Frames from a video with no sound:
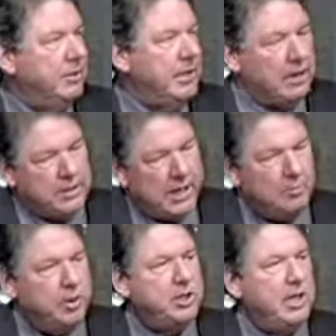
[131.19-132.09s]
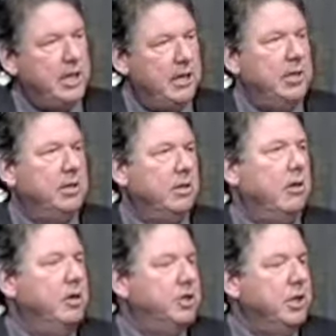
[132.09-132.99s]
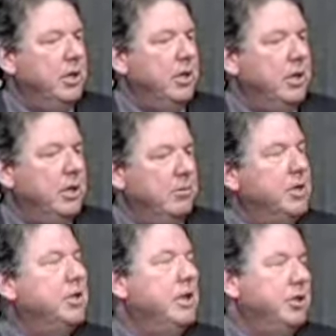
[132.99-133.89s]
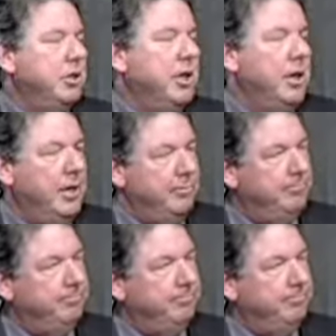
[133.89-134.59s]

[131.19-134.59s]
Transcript: downtown Merced and then a large residential area.